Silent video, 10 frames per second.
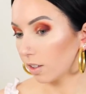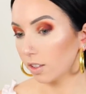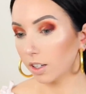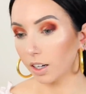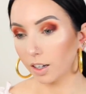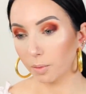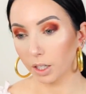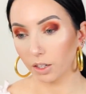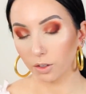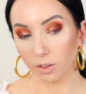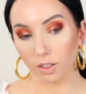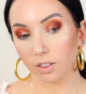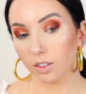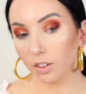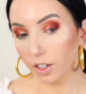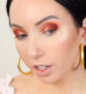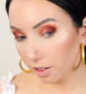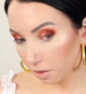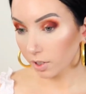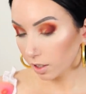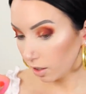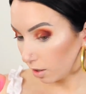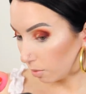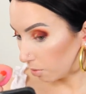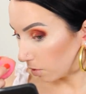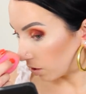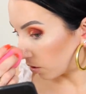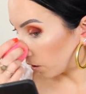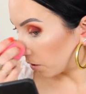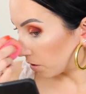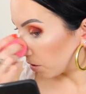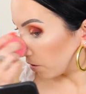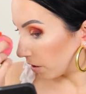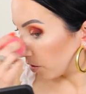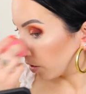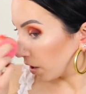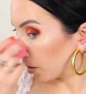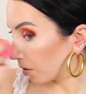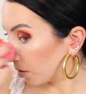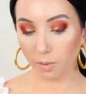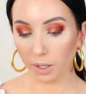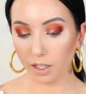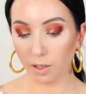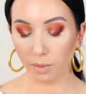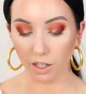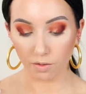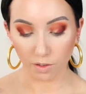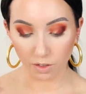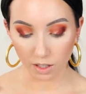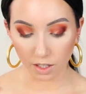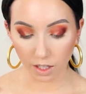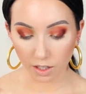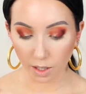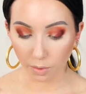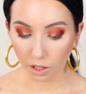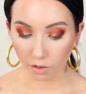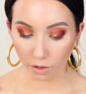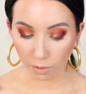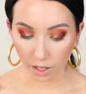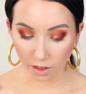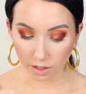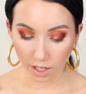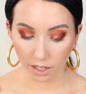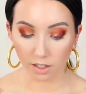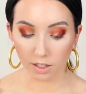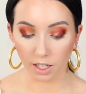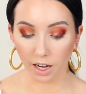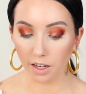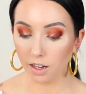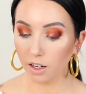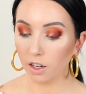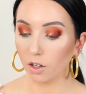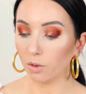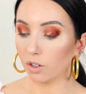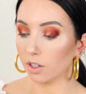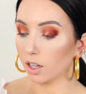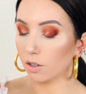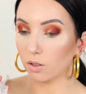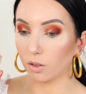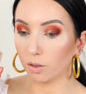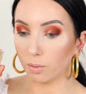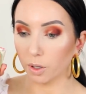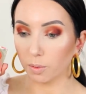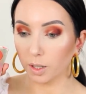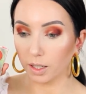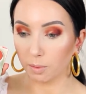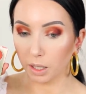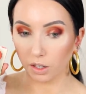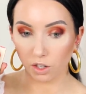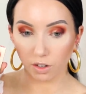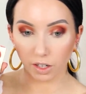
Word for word: Just got it on my nose. Great. I'm going to try and just go right over that. And on my Sigma E fifty-six, I'm going to go in with Side to Side, which is that super pretty pink shade